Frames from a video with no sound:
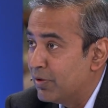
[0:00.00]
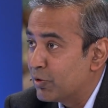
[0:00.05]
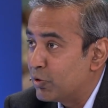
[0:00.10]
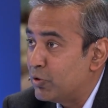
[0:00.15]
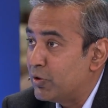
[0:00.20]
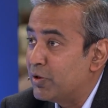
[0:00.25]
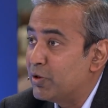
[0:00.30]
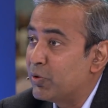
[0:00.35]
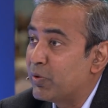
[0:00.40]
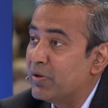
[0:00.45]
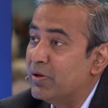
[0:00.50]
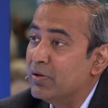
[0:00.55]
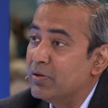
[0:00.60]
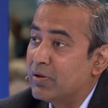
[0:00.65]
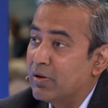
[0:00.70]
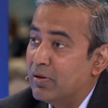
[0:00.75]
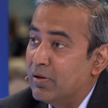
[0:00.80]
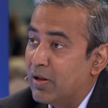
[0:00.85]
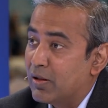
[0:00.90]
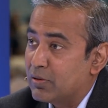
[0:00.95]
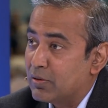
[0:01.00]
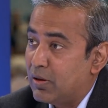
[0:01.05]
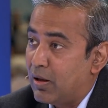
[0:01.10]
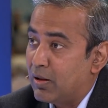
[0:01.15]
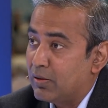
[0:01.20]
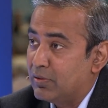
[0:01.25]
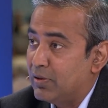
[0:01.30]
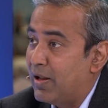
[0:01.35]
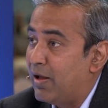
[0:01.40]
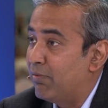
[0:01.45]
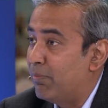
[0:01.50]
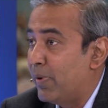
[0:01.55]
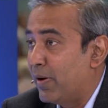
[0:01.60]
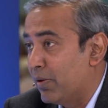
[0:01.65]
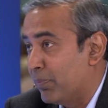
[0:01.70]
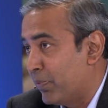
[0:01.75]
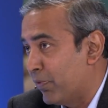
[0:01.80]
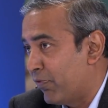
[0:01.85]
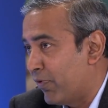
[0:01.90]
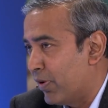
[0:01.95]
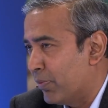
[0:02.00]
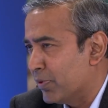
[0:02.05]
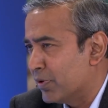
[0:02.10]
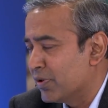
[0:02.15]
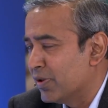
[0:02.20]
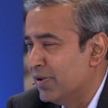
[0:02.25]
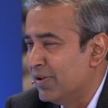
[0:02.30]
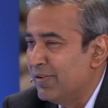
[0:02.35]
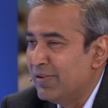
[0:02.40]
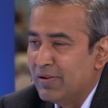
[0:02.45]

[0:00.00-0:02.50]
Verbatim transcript: so that you can incur less cost and have better performance.